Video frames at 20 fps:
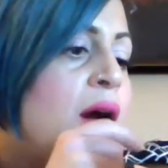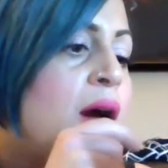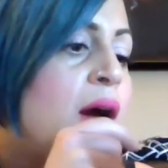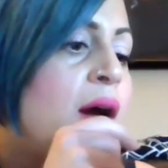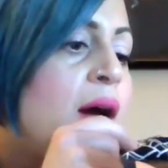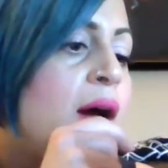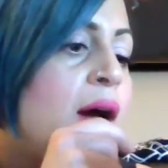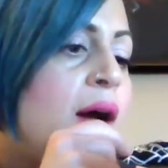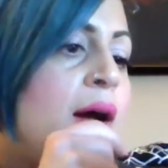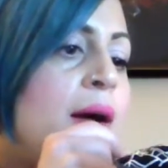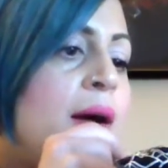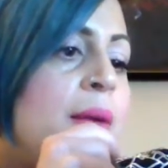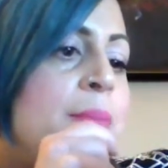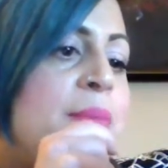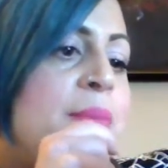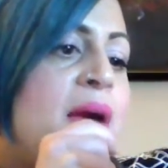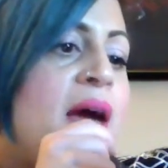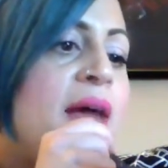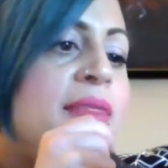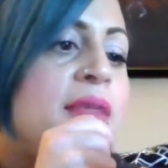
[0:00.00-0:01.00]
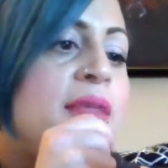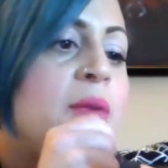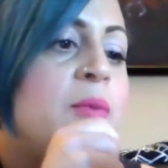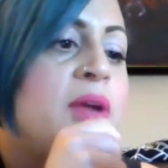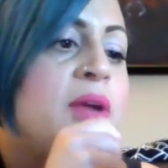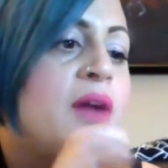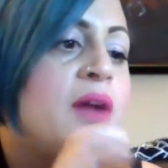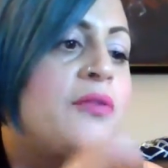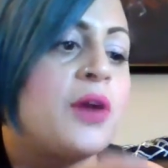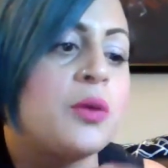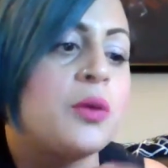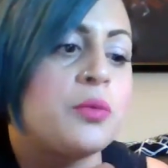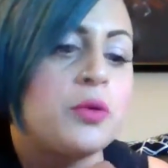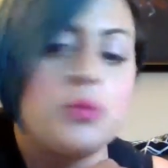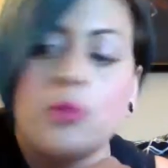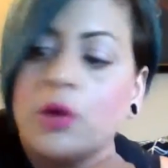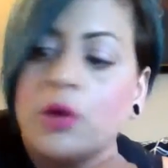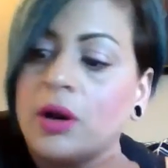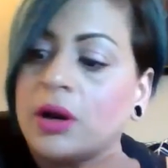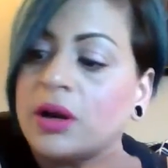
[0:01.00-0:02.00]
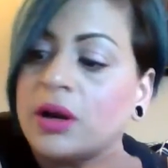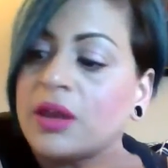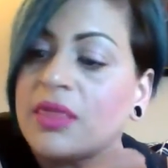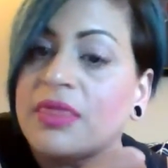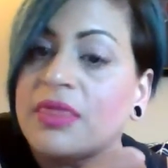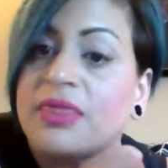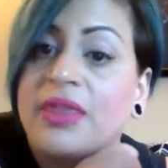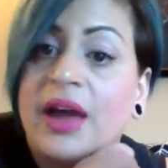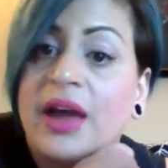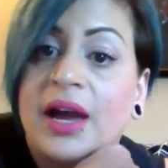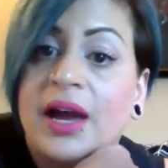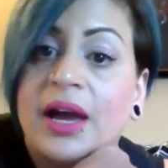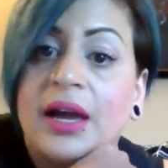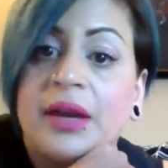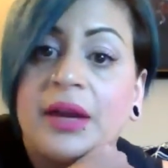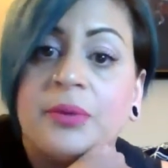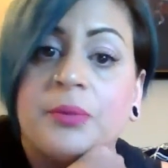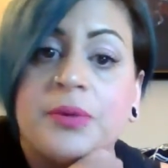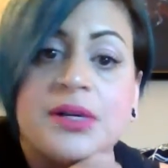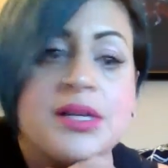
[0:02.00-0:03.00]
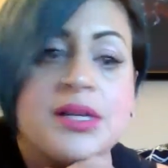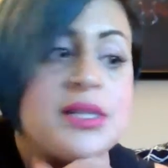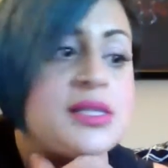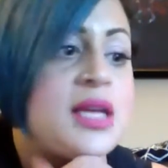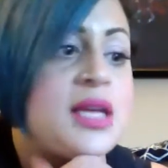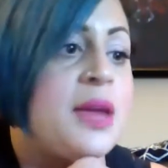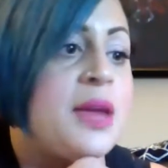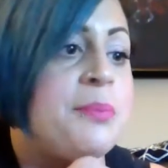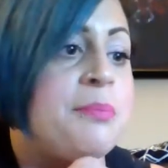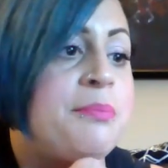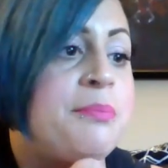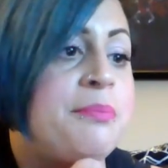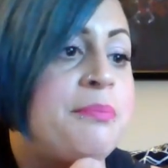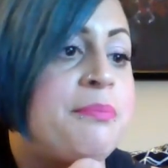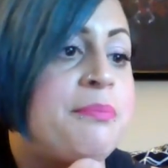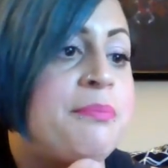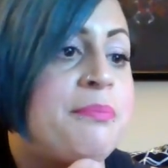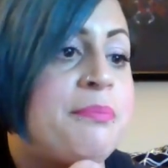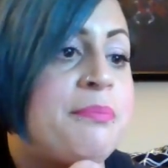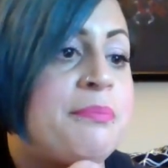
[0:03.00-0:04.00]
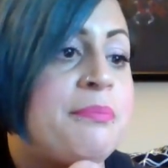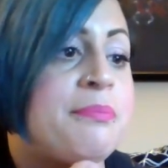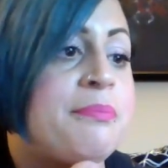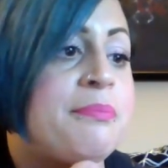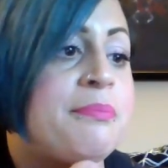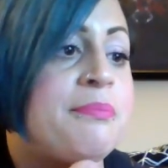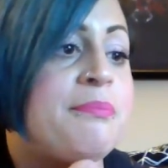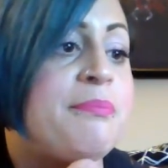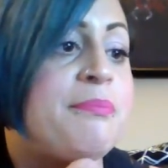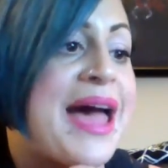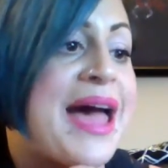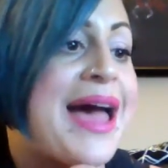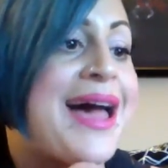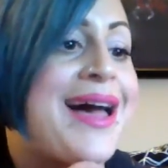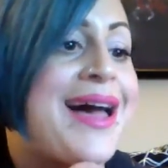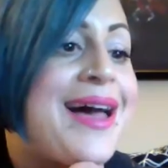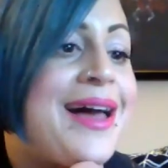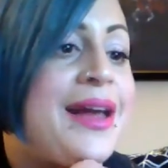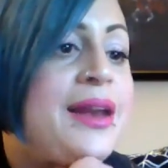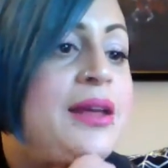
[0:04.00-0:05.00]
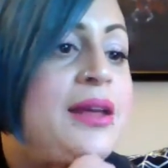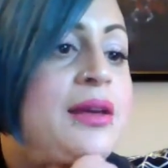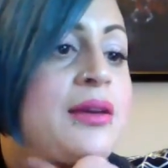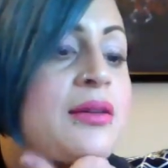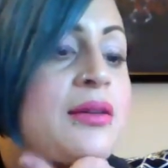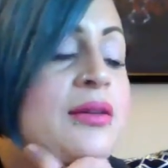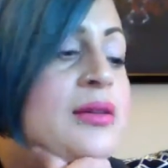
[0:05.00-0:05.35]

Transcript: Um, and then we have our room work. That was a bad